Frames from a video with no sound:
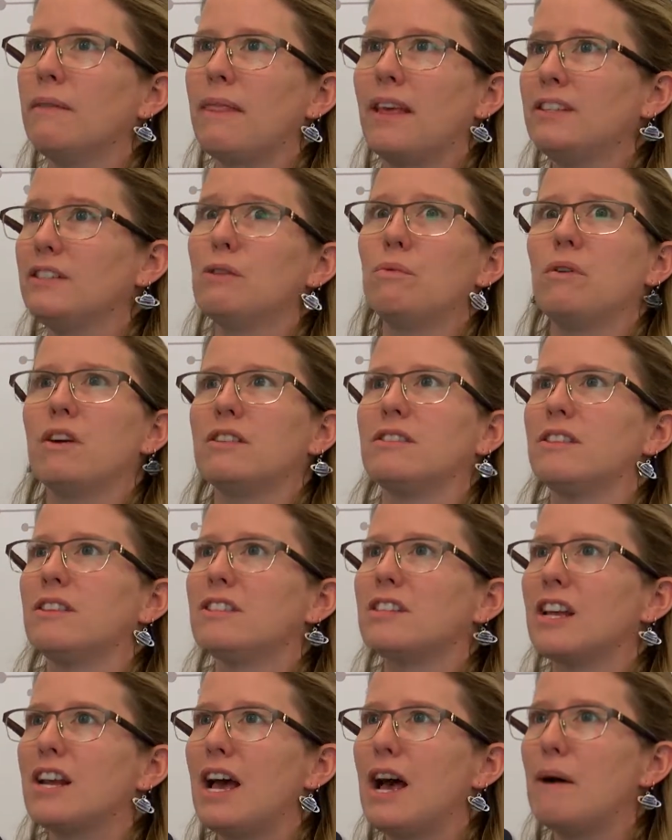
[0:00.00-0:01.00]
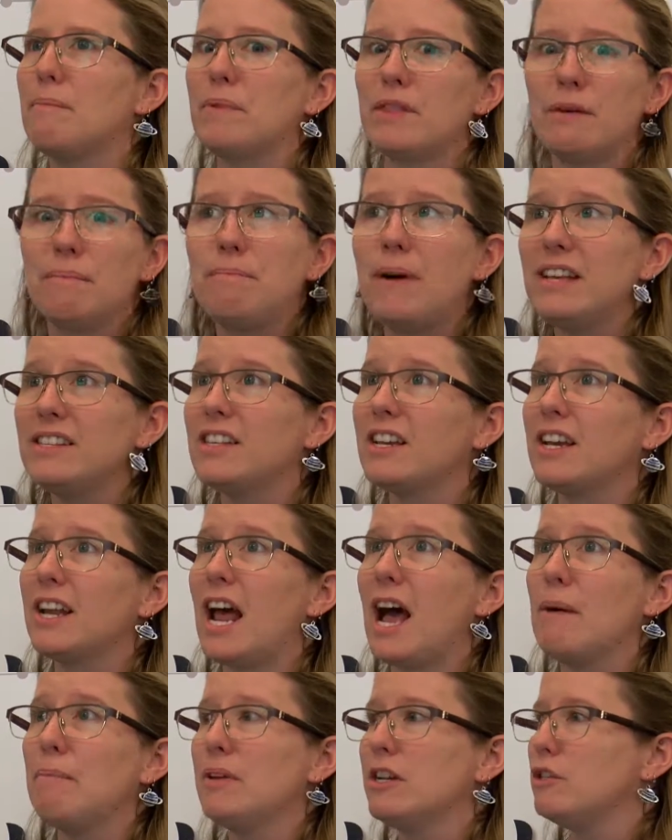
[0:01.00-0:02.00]
That's the worst that's going to happen. The best that could
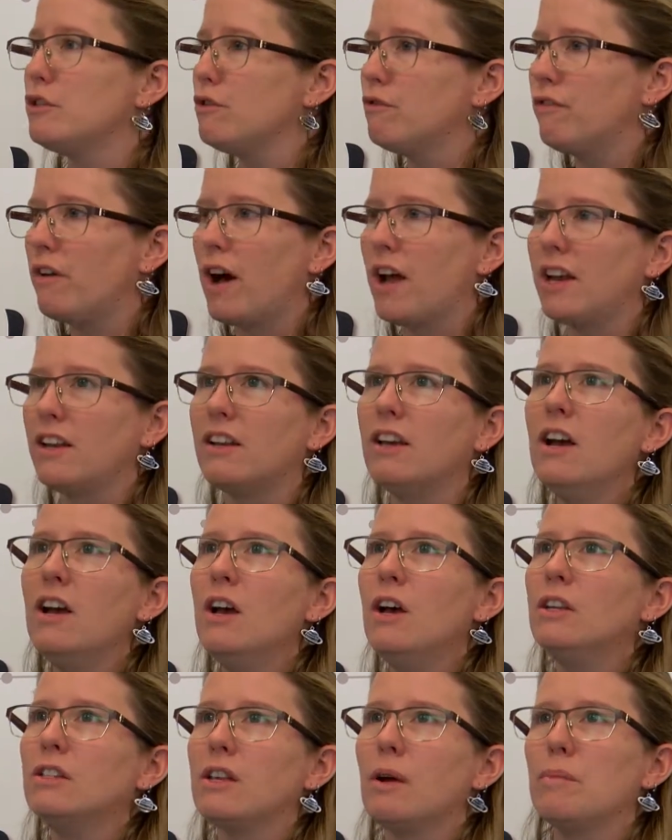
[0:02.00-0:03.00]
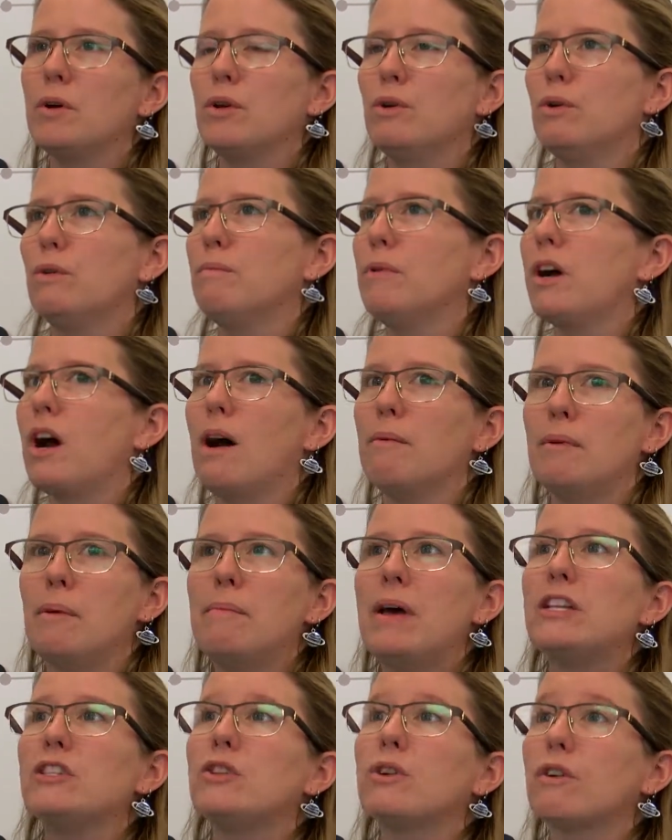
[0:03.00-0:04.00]
happen is you find someone who will become a
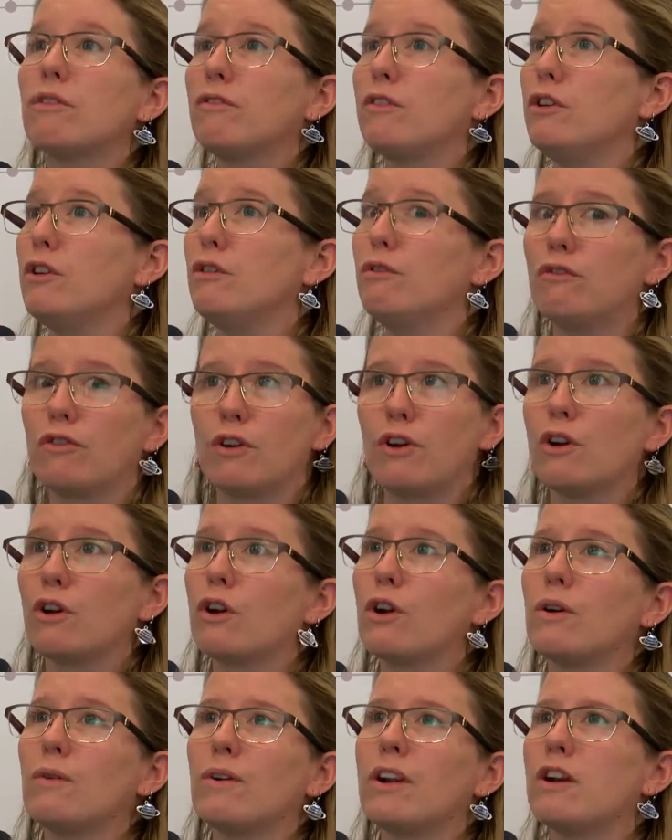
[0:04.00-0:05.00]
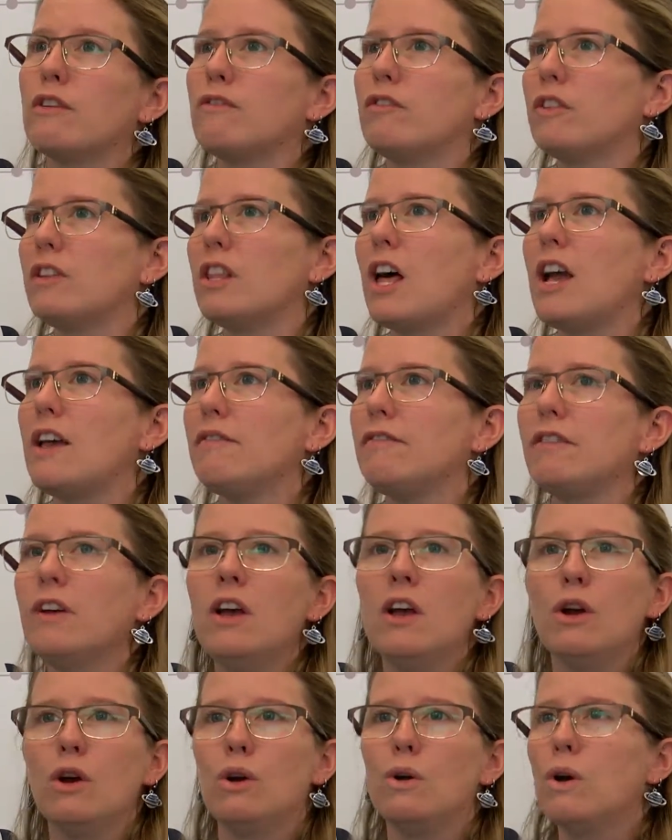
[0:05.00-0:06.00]
mentor for you, for your career, for life,
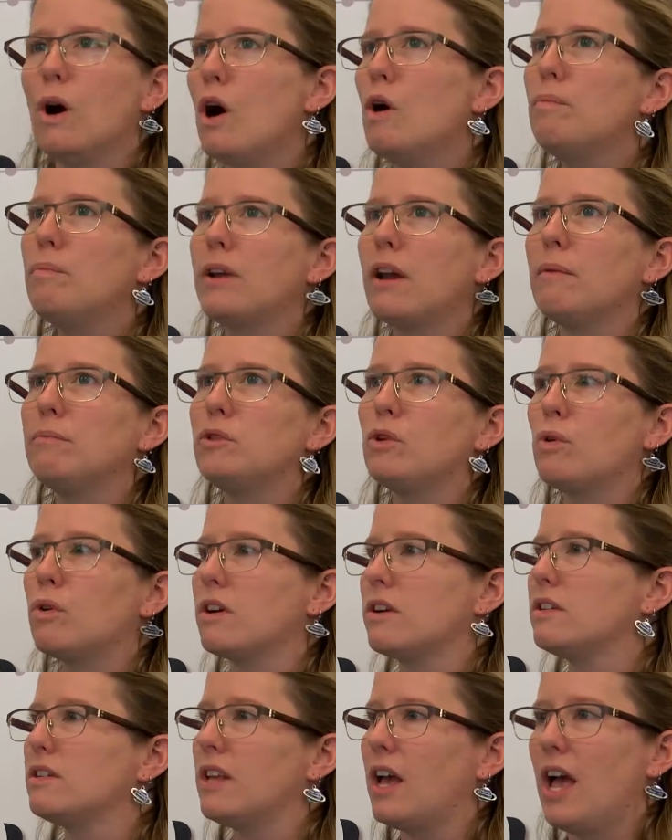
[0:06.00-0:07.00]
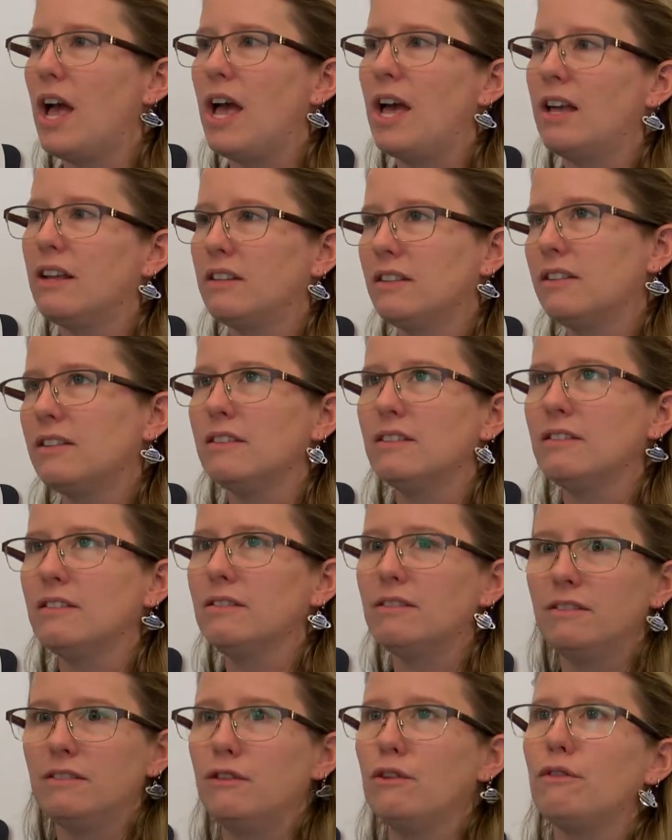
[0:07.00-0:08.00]
who will open up doors, and
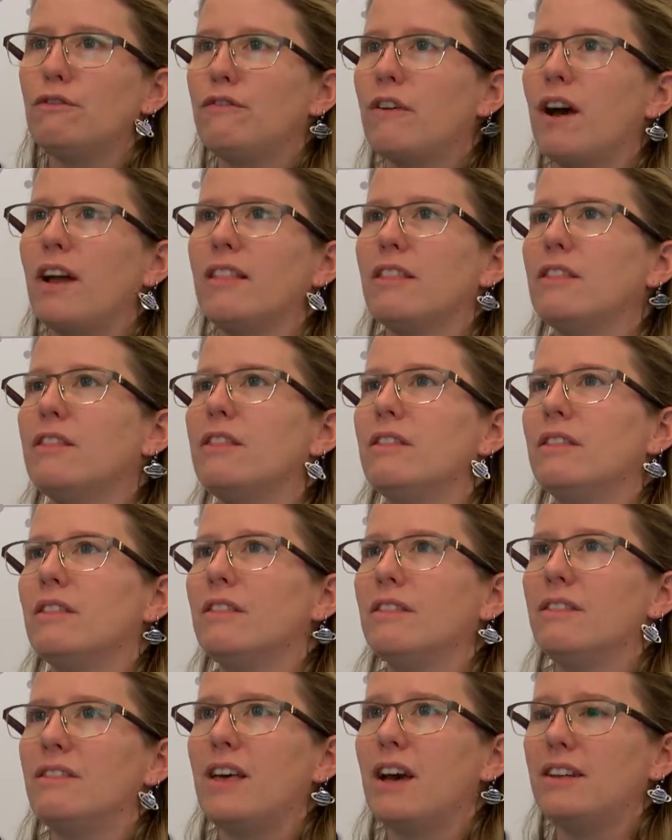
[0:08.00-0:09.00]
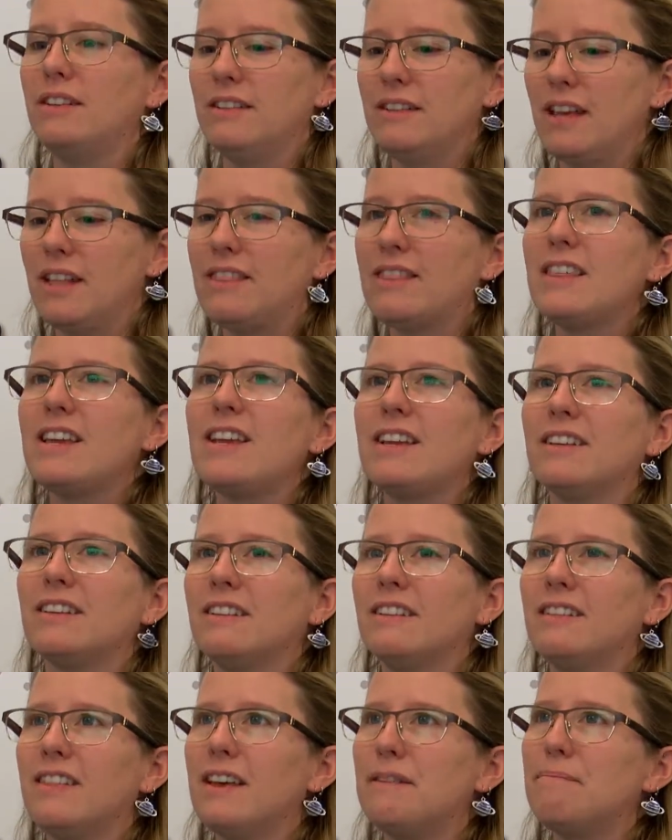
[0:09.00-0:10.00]
you'll find that
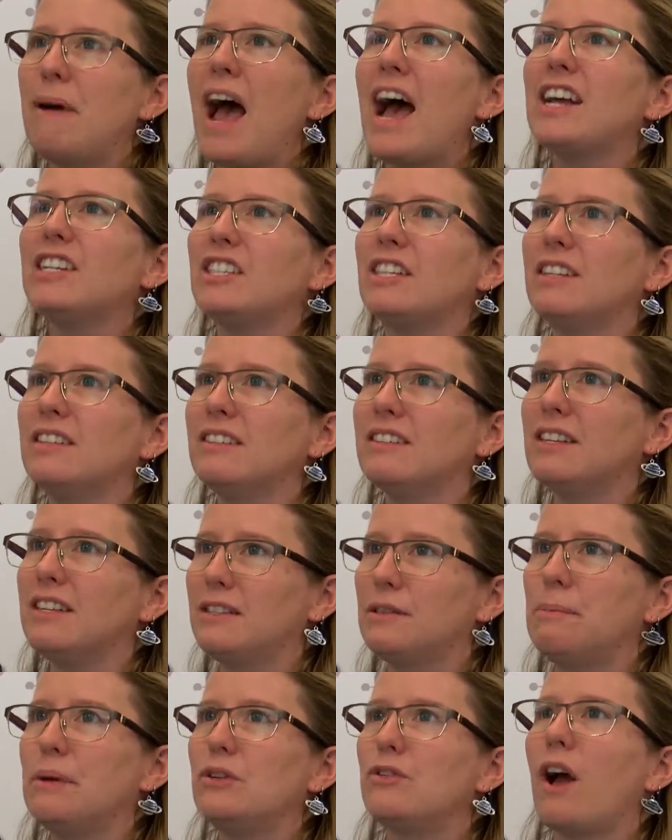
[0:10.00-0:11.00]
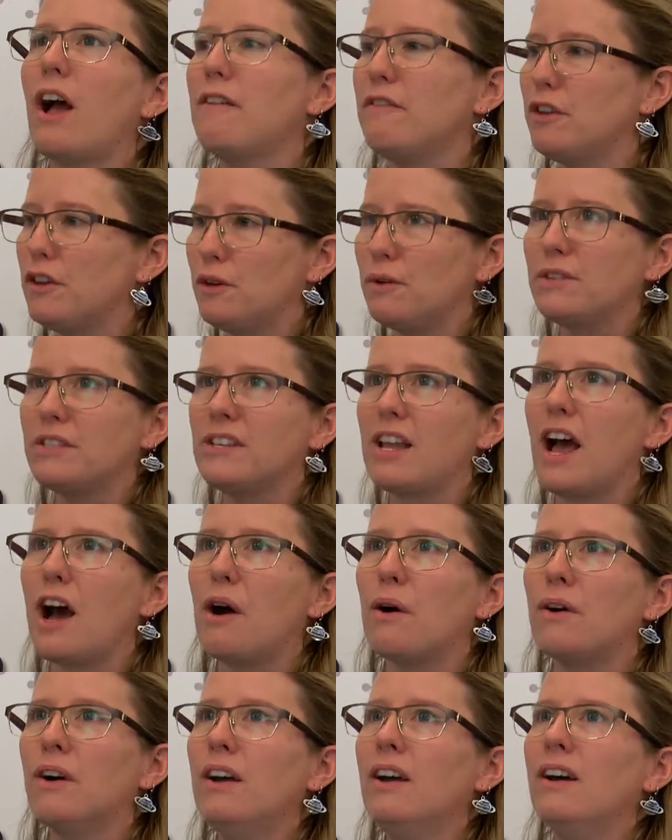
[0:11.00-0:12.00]
thing, that passion that's been driving you is
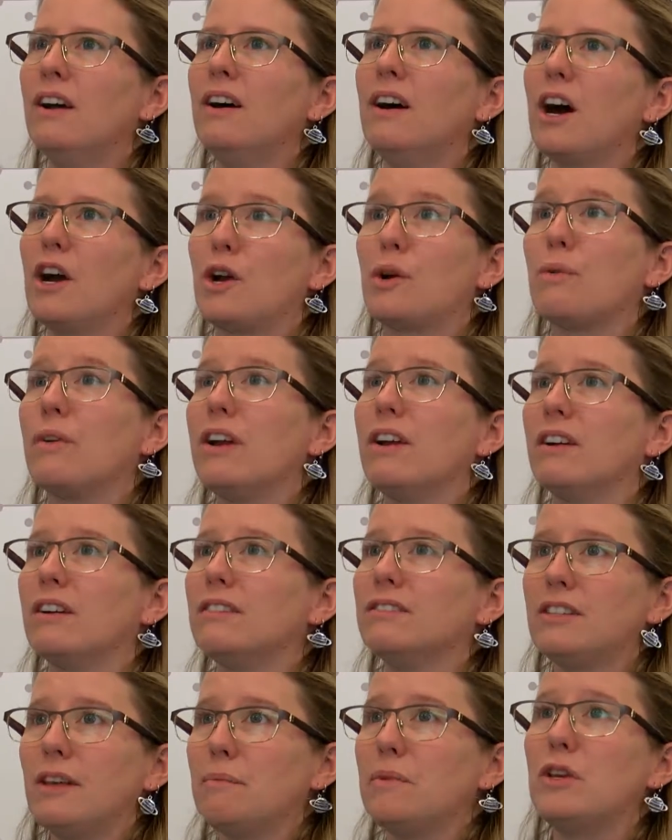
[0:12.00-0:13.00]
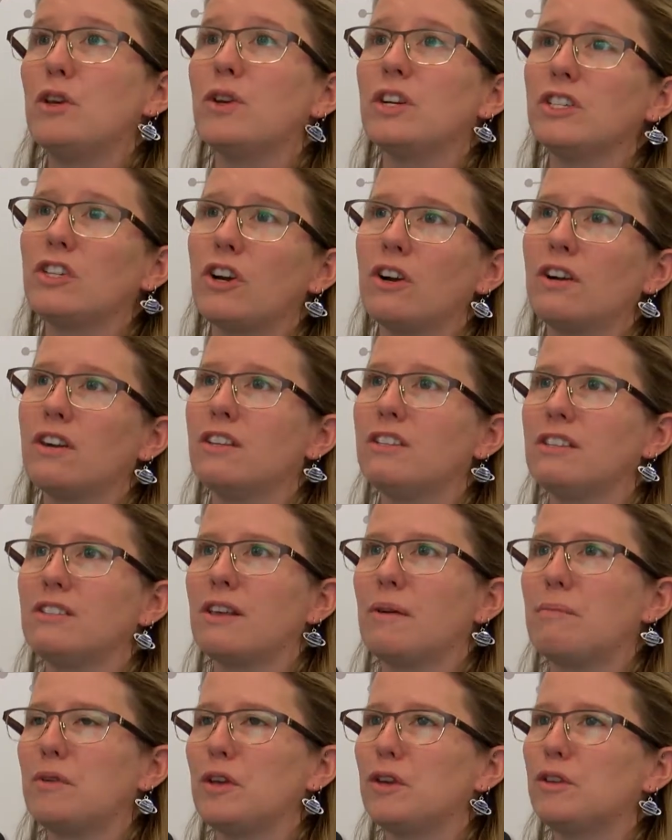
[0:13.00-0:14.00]
now a career, something you can turn into
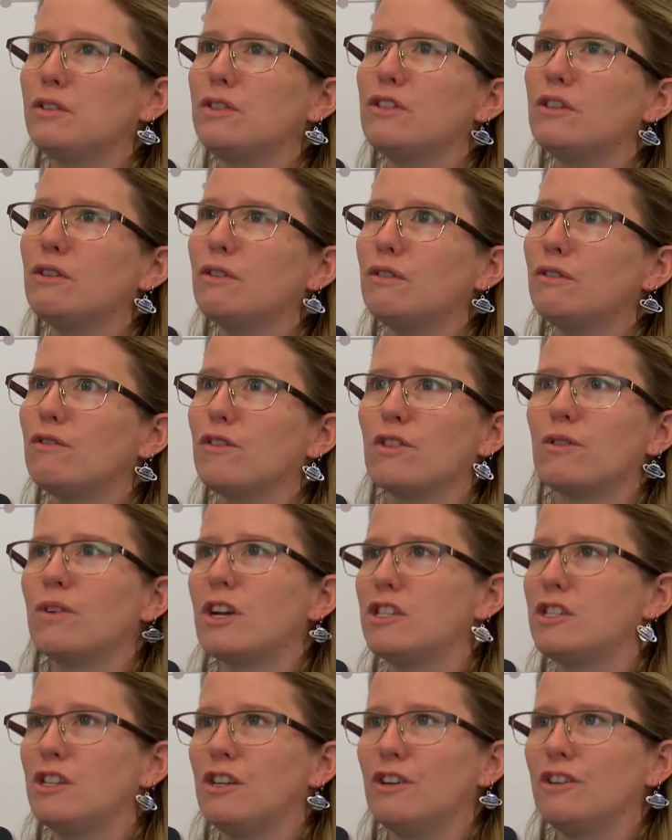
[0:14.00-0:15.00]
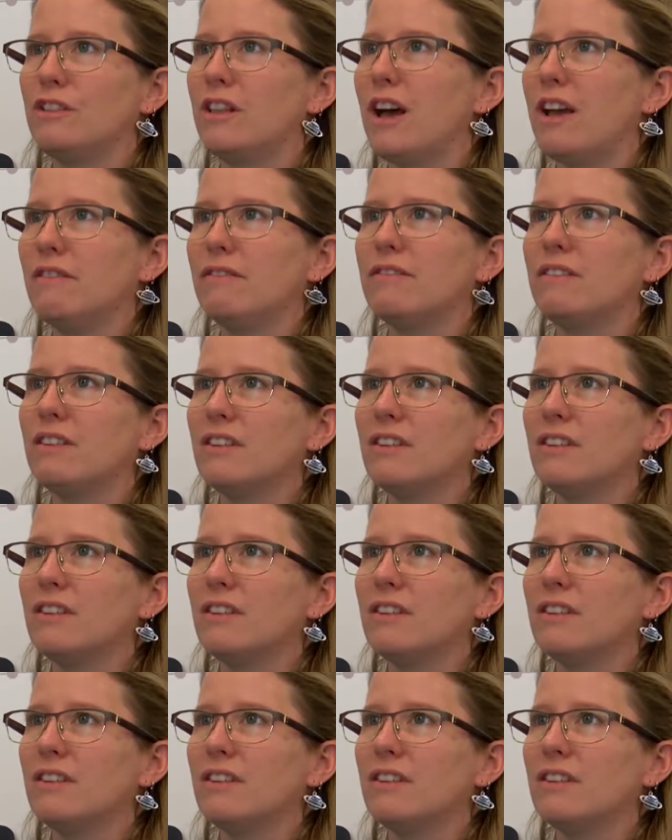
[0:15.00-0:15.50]
something you'll do for the rest of your life.